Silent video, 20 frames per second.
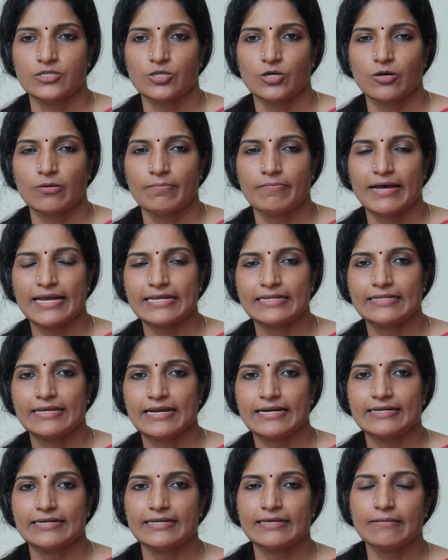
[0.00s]
So by
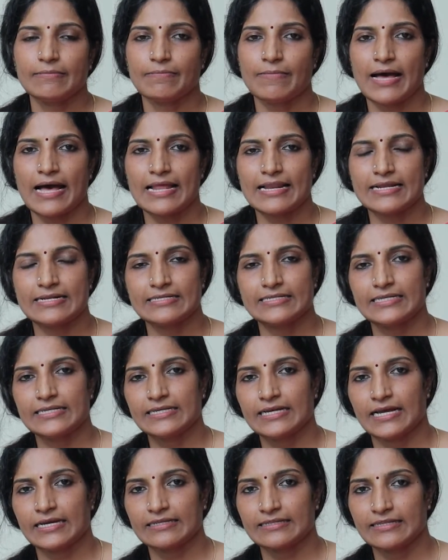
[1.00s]
that
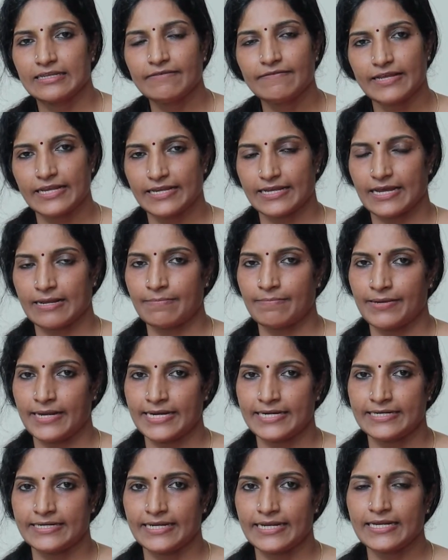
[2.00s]
balancing acne we can
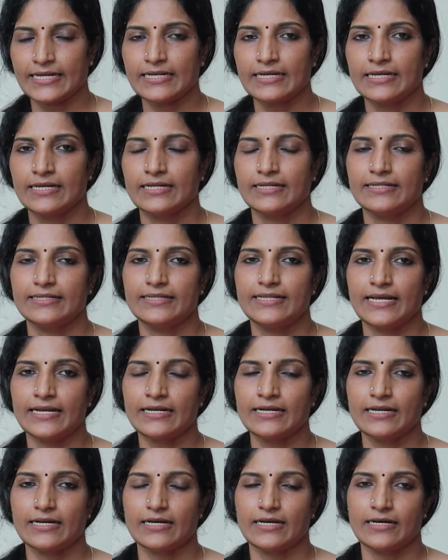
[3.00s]
maintain.
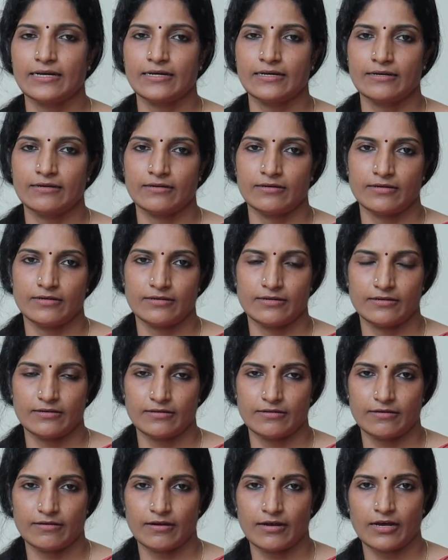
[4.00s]
Then
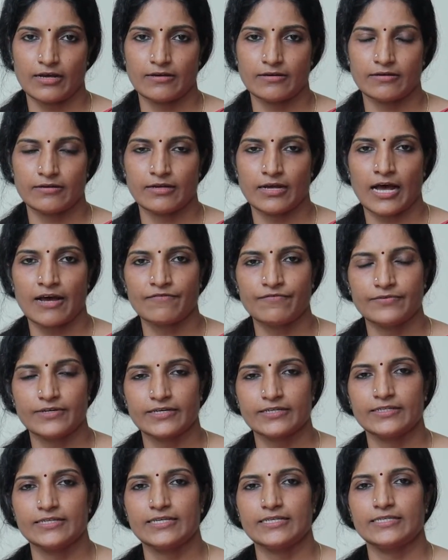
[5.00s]

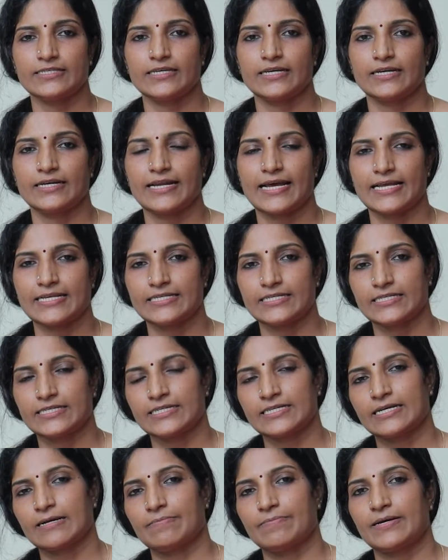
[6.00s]
after this
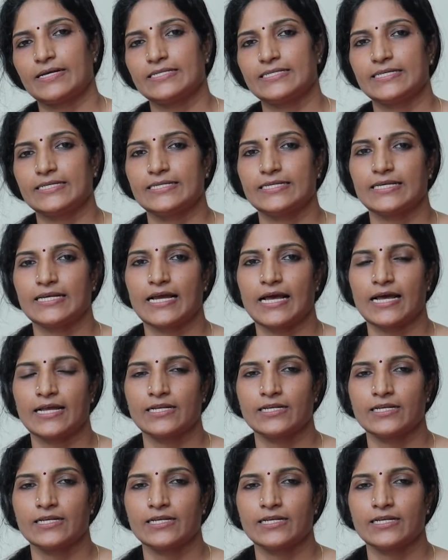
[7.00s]
digestion capacity